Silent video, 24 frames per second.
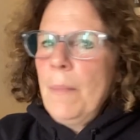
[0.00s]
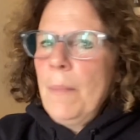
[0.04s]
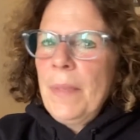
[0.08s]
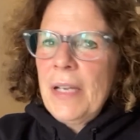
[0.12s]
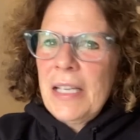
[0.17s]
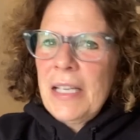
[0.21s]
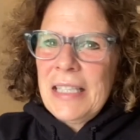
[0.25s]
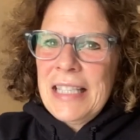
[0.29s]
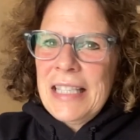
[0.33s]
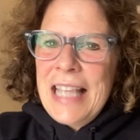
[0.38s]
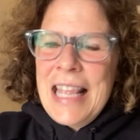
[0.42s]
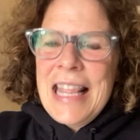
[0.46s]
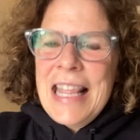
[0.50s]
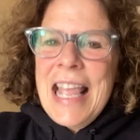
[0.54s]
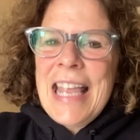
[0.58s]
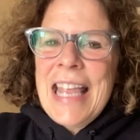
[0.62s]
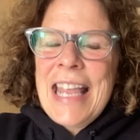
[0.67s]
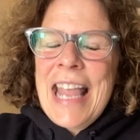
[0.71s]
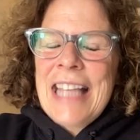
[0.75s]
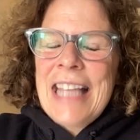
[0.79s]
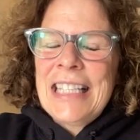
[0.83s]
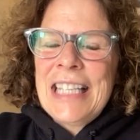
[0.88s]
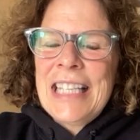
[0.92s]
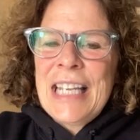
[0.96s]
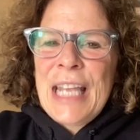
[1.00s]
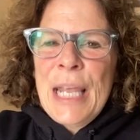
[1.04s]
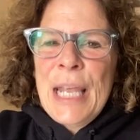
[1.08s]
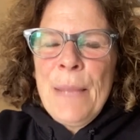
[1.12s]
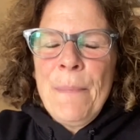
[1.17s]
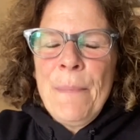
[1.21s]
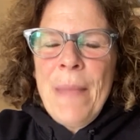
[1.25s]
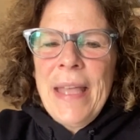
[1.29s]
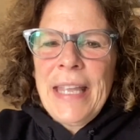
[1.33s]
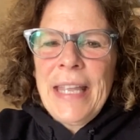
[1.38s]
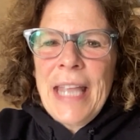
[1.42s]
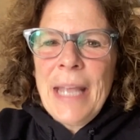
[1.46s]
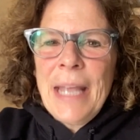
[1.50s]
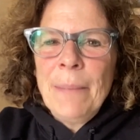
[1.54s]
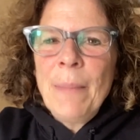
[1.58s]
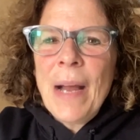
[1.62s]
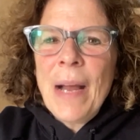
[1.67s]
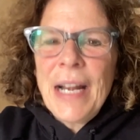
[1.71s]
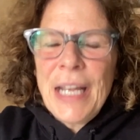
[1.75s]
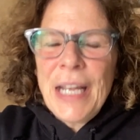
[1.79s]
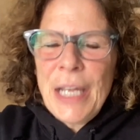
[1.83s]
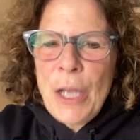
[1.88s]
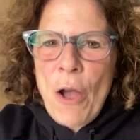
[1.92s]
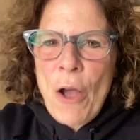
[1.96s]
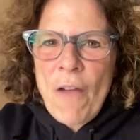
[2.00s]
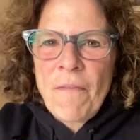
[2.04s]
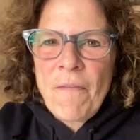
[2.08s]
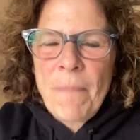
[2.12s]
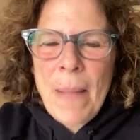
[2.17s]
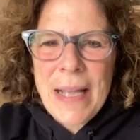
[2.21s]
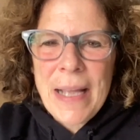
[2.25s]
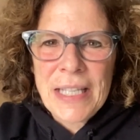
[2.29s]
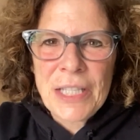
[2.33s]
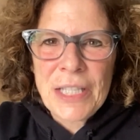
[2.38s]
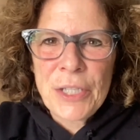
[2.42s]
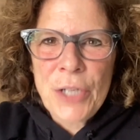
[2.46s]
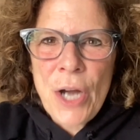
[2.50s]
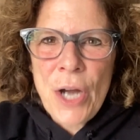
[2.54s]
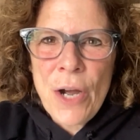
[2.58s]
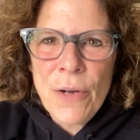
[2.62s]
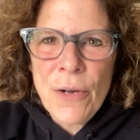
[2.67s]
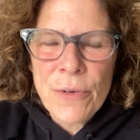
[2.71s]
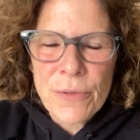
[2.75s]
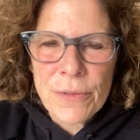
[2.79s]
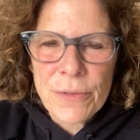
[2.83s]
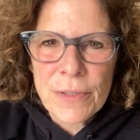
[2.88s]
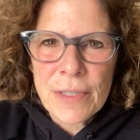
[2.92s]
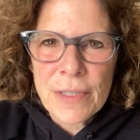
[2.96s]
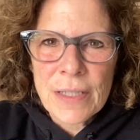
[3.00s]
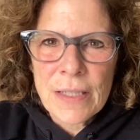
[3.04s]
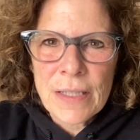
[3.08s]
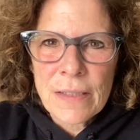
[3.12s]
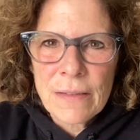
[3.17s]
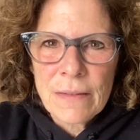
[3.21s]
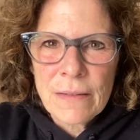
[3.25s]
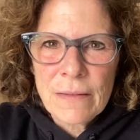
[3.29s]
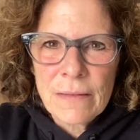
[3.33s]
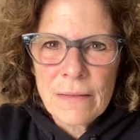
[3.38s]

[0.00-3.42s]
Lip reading: they get to keep making money off my stones.